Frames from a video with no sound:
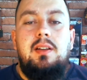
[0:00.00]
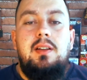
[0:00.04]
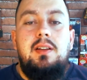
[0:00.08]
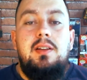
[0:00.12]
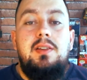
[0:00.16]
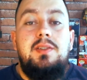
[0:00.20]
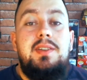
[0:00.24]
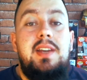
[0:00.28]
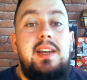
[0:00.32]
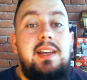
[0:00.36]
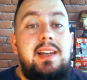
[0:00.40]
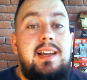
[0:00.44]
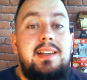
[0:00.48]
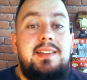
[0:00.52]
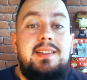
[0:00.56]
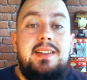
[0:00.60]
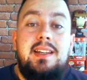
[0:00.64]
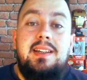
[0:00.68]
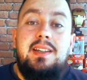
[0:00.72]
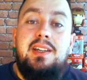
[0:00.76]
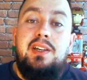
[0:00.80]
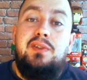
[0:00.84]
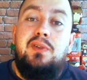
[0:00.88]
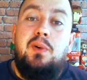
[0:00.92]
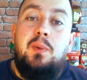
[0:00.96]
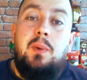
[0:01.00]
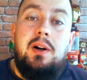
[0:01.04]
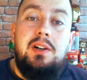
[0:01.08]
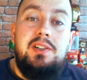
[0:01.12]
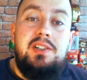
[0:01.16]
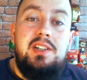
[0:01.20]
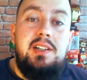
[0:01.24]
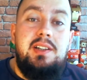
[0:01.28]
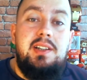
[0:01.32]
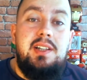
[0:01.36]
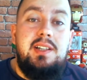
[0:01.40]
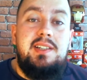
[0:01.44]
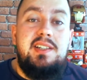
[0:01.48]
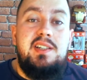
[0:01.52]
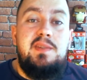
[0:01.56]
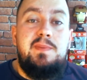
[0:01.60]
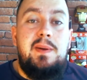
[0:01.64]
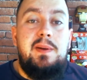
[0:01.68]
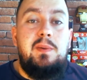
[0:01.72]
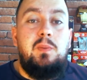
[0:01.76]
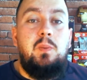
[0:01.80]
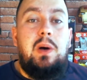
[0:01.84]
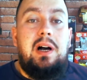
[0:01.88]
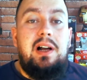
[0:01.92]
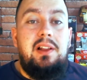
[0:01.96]
So yeah, guys, thank you for watching. This has
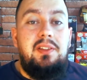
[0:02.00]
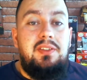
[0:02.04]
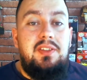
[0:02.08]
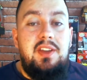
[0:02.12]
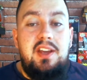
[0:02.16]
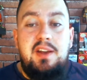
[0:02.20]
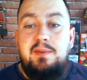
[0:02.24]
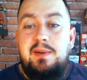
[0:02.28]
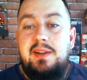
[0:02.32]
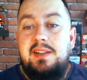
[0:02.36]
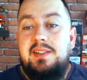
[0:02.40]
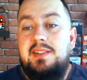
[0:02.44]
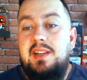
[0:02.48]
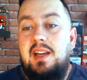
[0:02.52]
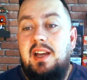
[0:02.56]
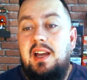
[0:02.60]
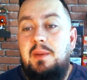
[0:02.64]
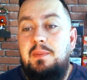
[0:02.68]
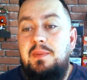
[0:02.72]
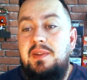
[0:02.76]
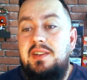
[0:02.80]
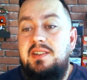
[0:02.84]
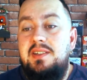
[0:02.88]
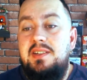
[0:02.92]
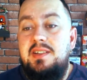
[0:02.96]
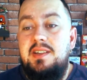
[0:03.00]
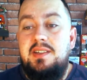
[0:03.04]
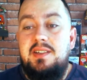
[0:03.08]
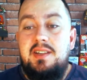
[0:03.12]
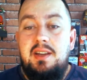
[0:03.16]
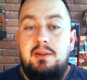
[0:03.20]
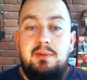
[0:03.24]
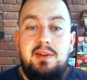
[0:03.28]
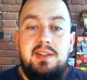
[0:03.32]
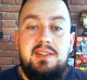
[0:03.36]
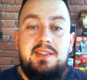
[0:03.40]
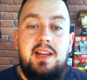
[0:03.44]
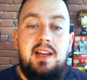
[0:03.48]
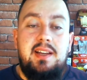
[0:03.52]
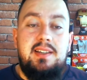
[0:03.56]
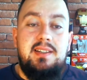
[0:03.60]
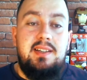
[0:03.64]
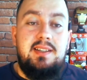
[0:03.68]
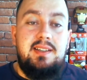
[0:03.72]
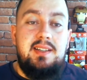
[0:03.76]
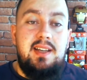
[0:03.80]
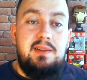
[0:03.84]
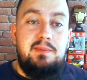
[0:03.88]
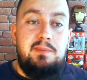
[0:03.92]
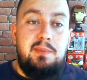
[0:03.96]
been Wild Theories. This is a series that, as I
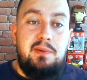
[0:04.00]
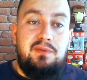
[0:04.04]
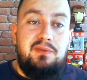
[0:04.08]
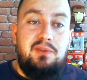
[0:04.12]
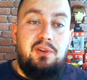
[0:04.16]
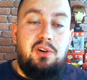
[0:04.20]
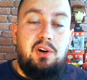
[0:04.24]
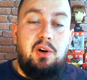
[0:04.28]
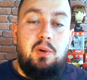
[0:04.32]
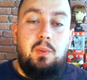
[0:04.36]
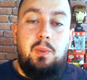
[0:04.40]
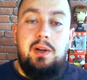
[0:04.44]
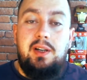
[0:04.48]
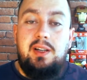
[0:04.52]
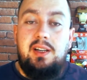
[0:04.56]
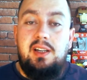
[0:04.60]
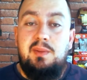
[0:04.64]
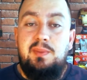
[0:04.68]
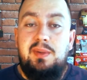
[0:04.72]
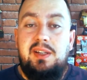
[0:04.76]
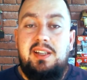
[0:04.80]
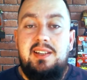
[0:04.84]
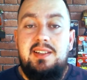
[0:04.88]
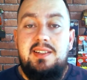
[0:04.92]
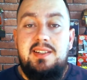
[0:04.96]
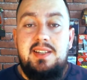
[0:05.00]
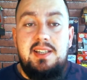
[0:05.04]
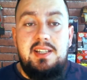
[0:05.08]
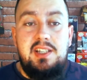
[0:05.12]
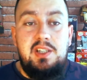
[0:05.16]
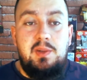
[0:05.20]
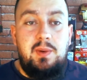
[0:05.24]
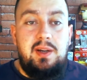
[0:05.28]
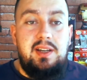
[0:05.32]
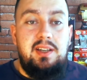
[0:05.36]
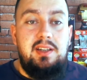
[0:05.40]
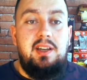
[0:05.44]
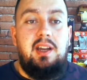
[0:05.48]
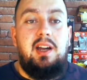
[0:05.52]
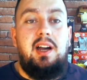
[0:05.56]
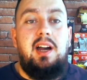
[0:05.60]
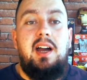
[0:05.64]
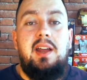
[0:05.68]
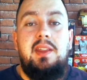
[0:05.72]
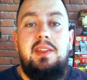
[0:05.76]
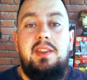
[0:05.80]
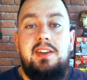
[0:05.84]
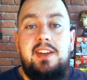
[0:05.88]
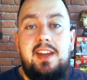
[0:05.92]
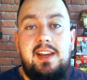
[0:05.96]
said before, we're going to be continuing.
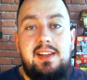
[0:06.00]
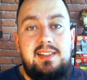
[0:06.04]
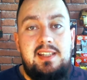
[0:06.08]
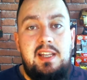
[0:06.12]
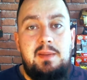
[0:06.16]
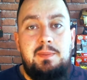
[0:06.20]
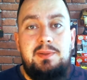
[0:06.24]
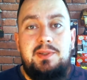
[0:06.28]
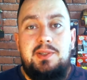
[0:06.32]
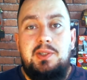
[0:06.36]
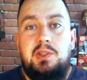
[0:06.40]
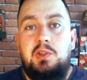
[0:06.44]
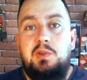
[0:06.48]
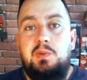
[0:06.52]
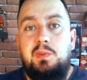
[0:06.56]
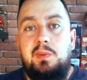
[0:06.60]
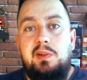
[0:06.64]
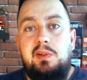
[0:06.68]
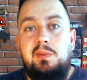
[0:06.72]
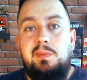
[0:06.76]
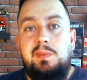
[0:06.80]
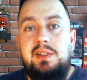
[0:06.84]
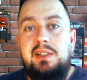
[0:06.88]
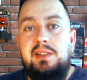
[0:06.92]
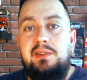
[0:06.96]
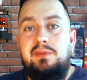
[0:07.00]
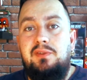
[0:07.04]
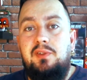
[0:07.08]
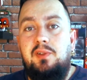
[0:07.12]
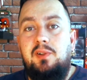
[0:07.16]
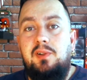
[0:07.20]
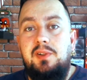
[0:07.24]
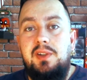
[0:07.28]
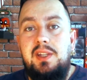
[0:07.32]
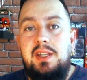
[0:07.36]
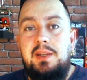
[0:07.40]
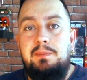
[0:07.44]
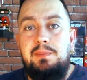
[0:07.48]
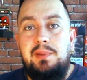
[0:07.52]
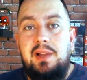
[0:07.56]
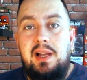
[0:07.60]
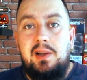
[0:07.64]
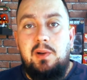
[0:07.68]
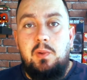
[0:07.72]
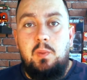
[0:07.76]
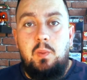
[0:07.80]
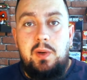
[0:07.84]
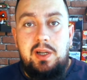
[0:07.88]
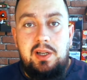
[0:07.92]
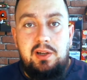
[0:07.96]
The next episode will be for the
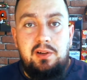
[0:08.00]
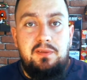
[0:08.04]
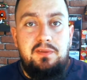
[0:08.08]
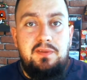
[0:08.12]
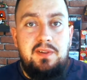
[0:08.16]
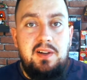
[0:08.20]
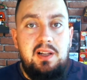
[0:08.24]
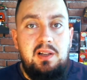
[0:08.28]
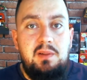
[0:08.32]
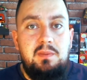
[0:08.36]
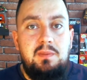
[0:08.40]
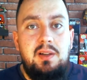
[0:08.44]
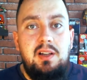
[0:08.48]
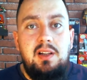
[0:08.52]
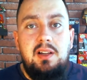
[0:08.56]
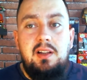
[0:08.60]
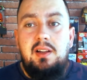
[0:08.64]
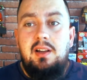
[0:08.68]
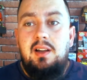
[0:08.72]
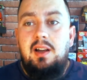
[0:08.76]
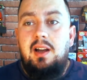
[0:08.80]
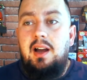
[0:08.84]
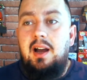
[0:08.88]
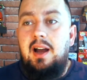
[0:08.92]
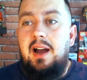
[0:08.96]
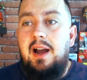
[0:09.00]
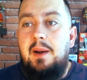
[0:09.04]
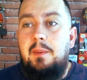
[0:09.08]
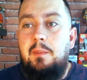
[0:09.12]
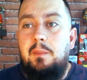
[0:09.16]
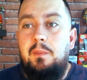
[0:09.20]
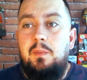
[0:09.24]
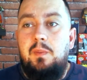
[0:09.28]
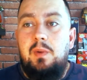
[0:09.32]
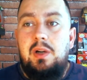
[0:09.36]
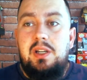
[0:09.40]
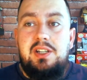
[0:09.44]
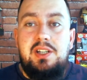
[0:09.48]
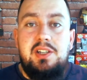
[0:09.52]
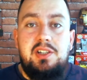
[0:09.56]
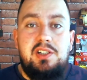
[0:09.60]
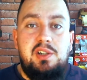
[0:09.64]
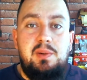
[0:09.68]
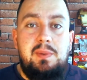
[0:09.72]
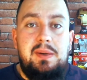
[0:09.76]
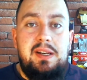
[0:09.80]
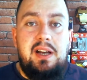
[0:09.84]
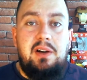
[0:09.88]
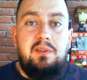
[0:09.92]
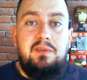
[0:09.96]
Black Widow film, which is
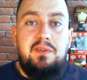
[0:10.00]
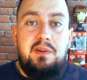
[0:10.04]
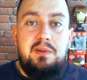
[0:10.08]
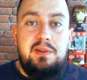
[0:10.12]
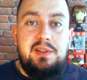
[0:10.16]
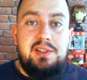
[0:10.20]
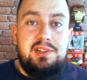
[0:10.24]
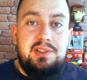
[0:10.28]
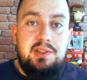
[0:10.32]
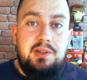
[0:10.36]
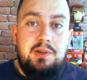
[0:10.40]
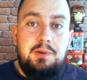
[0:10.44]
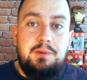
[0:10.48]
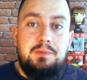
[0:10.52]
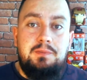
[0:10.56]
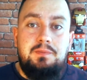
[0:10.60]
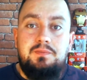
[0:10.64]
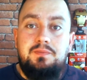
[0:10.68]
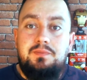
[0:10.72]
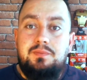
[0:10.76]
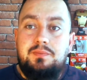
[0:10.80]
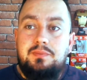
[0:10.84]
coming out very soon.